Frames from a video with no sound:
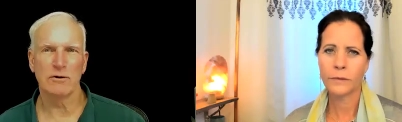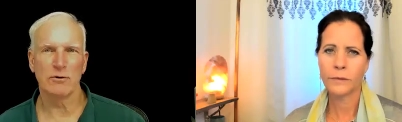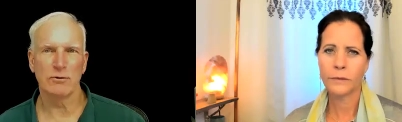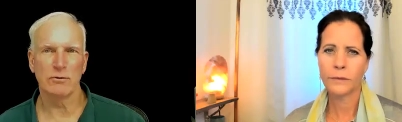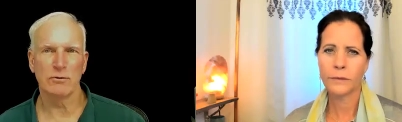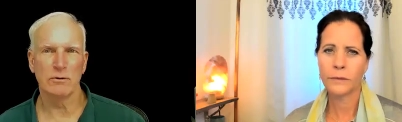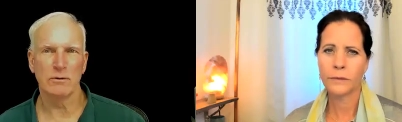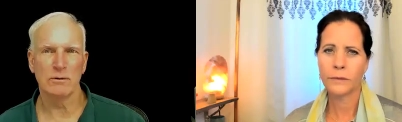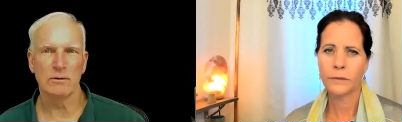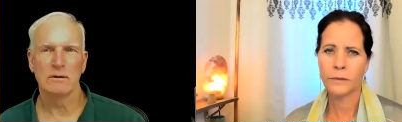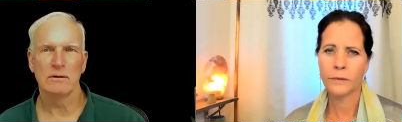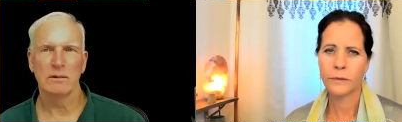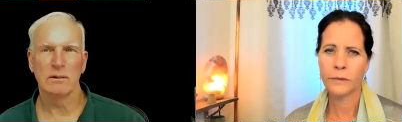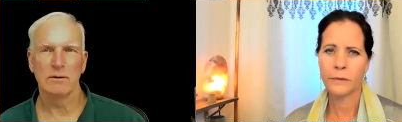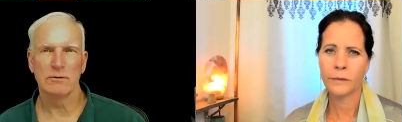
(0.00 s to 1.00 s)
Speaker 1: girl
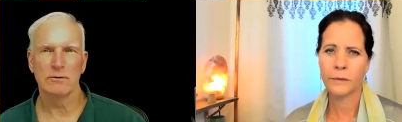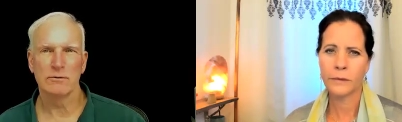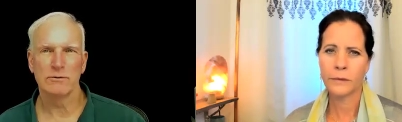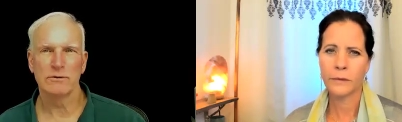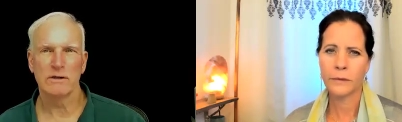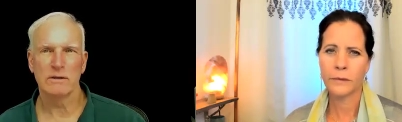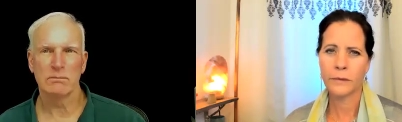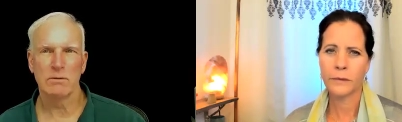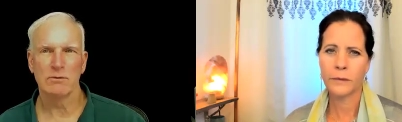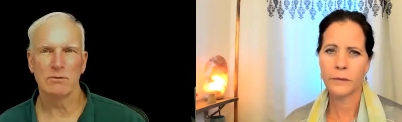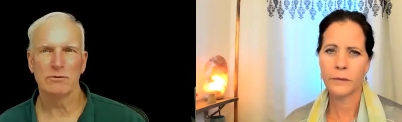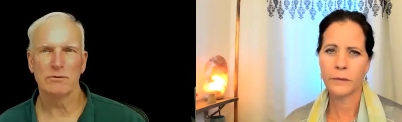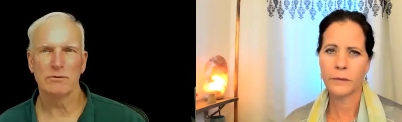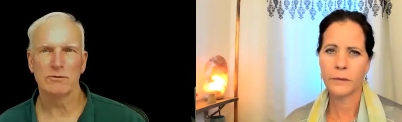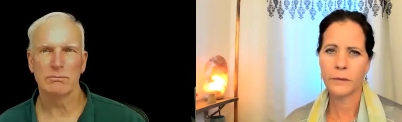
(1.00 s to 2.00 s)
learns that
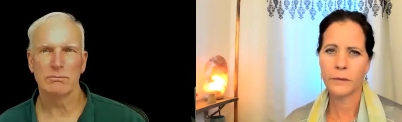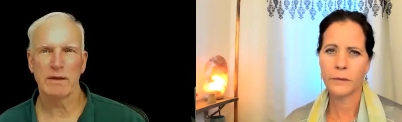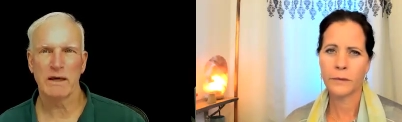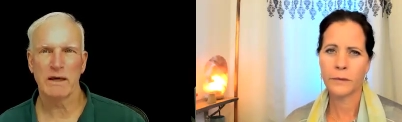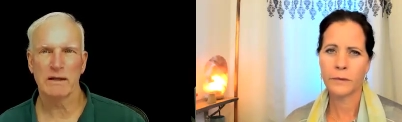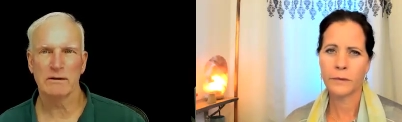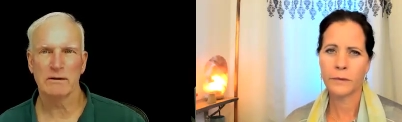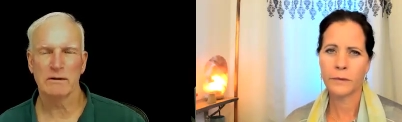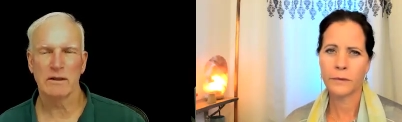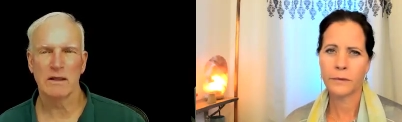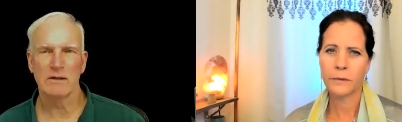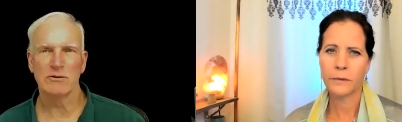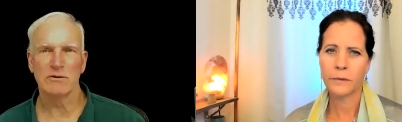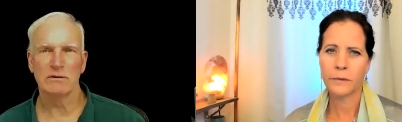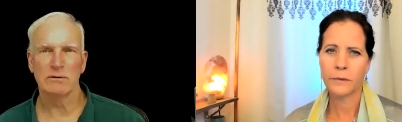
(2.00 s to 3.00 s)
emotions are bad.
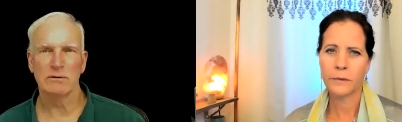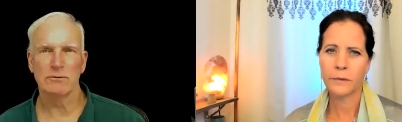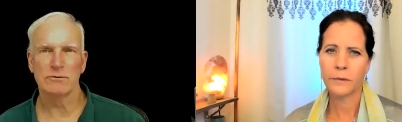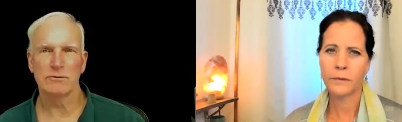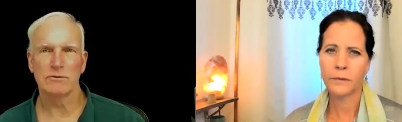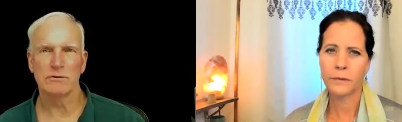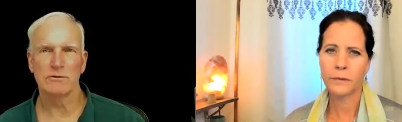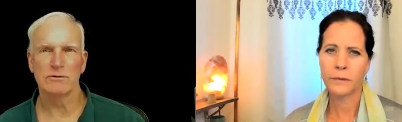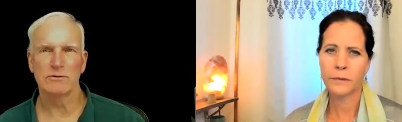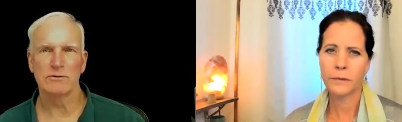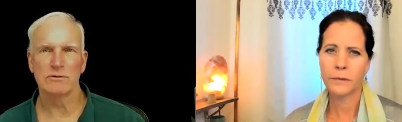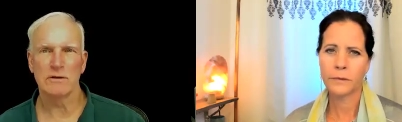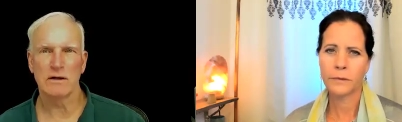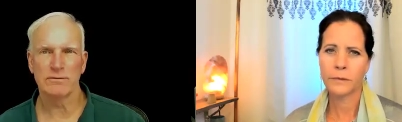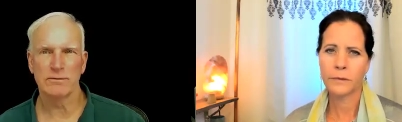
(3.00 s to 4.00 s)
And she learns to
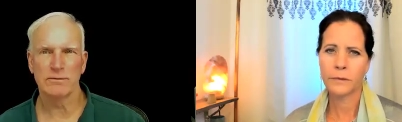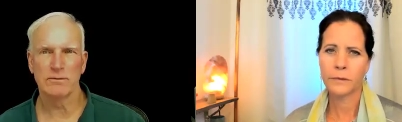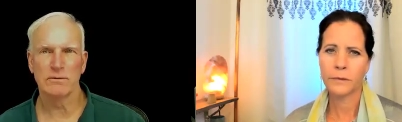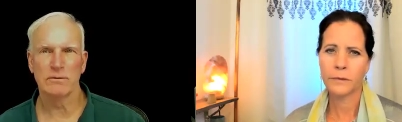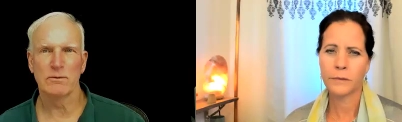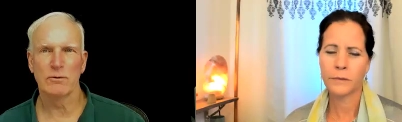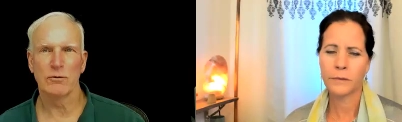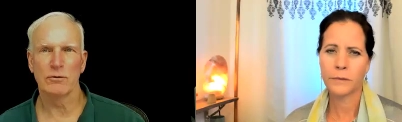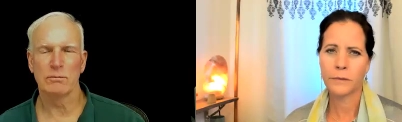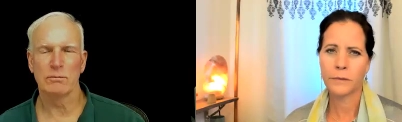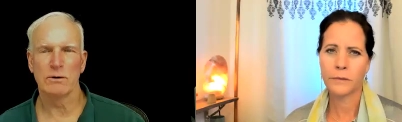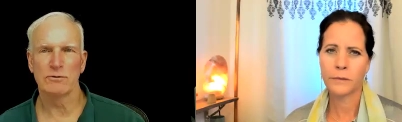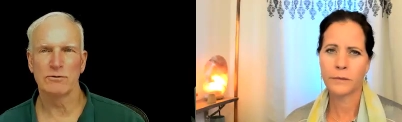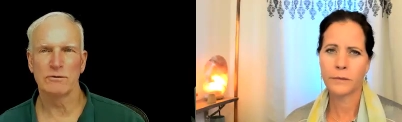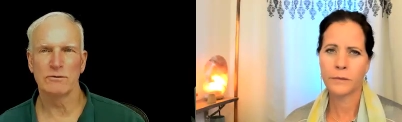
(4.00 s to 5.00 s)
stuff her
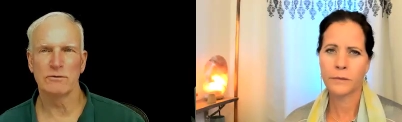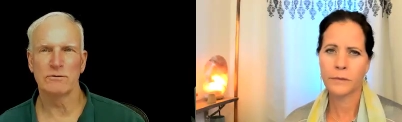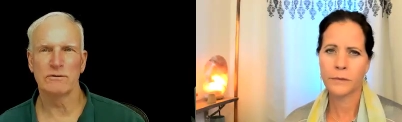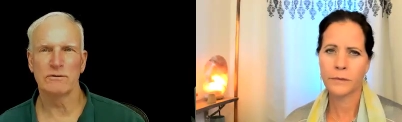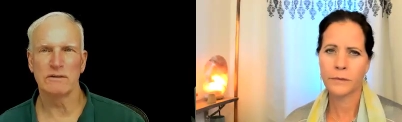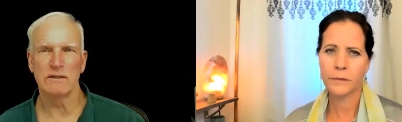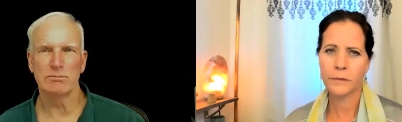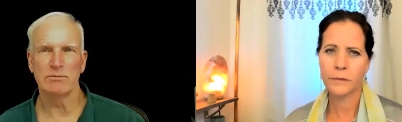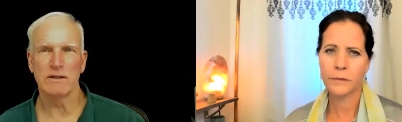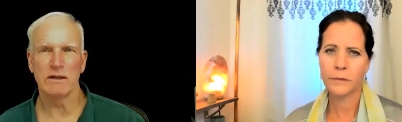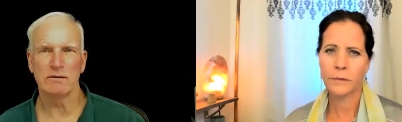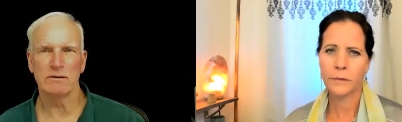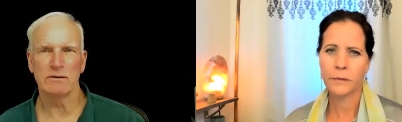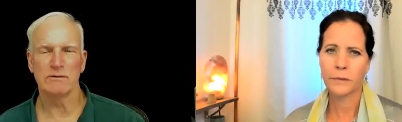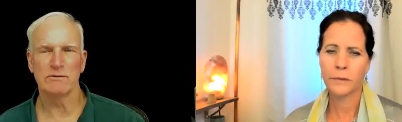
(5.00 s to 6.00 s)
emotions deep
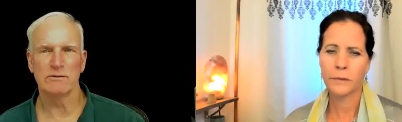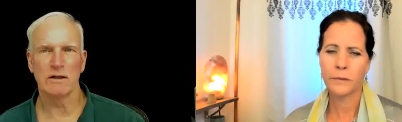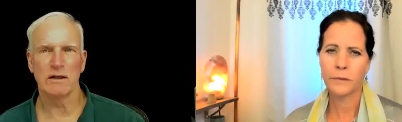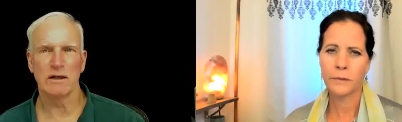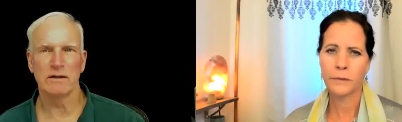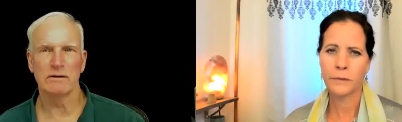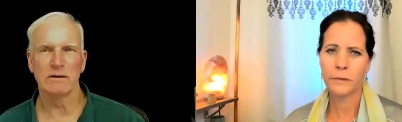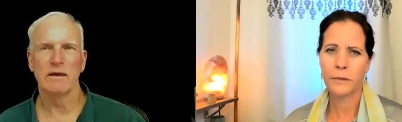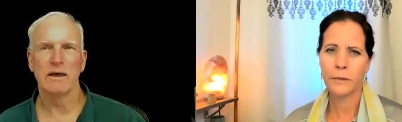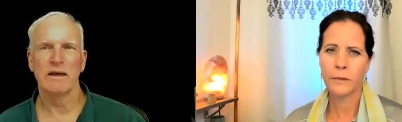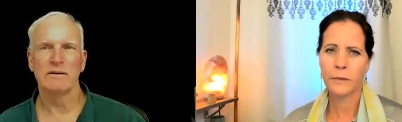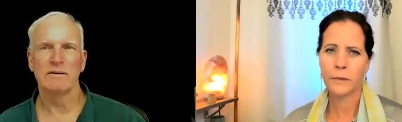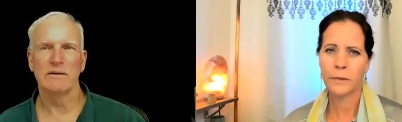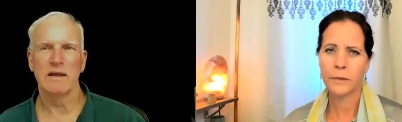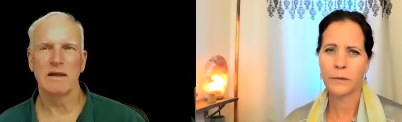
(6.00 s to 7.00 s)
down inside
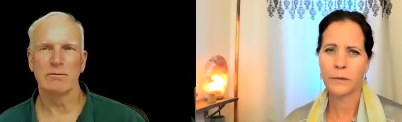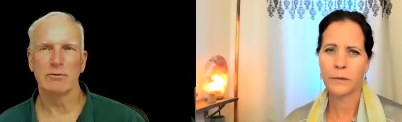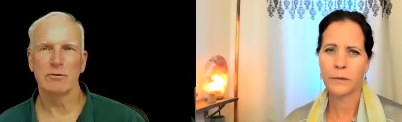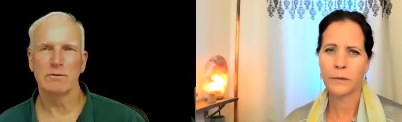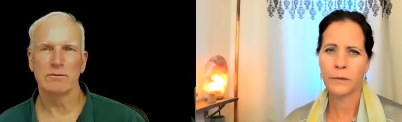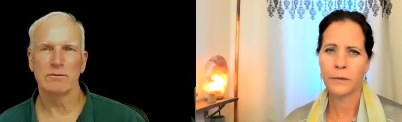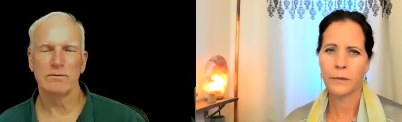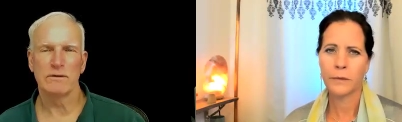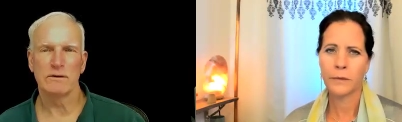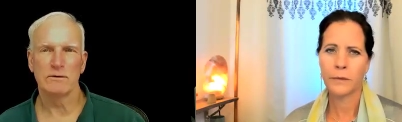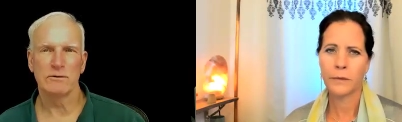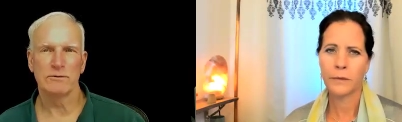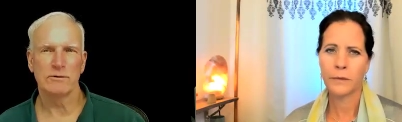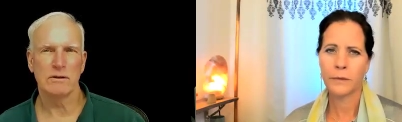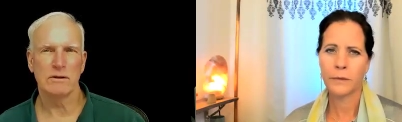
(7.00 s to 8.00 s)
and never
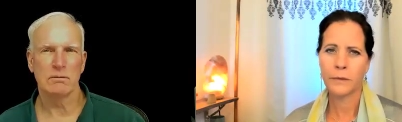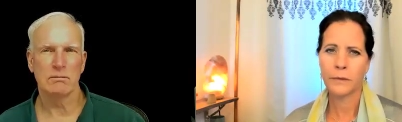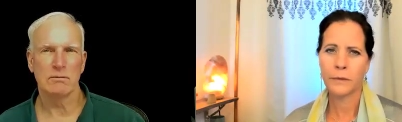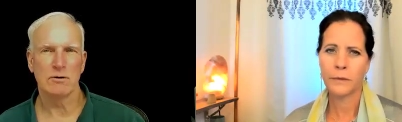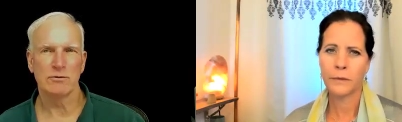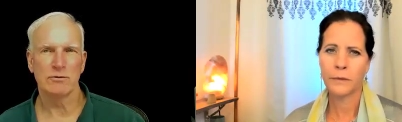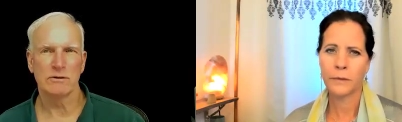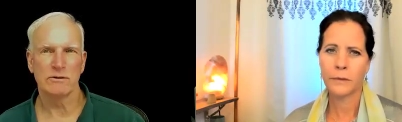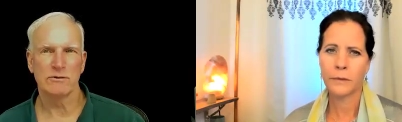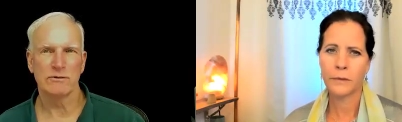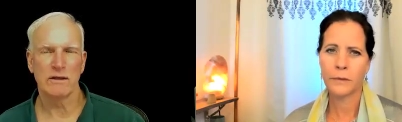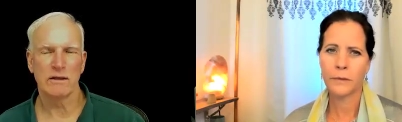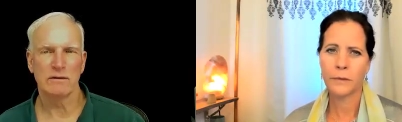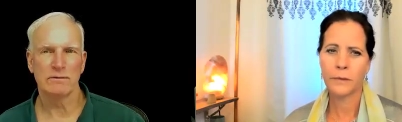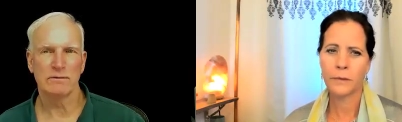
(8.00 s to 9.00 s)
feels emotionally
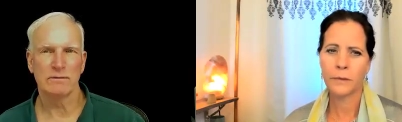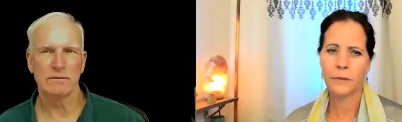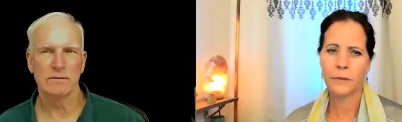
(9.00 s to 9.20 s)
safe.